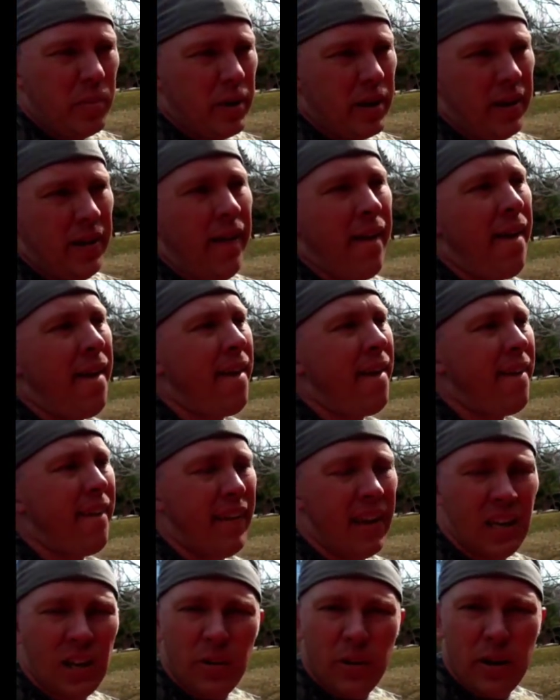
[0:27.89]
But
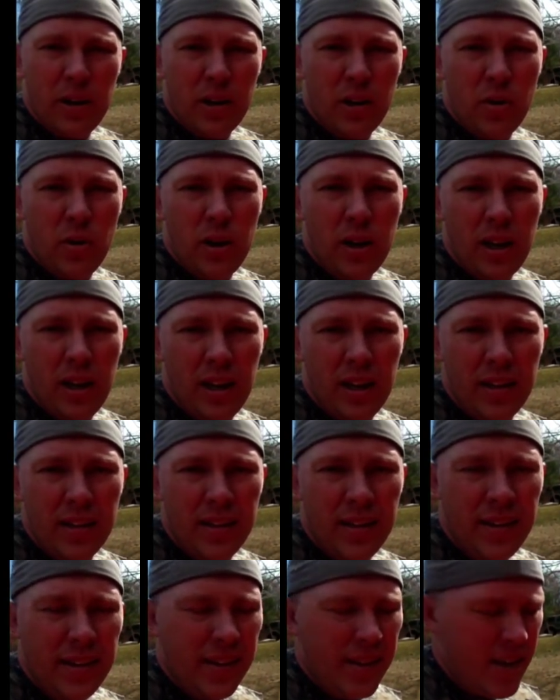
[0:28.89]
anyway, quick hint.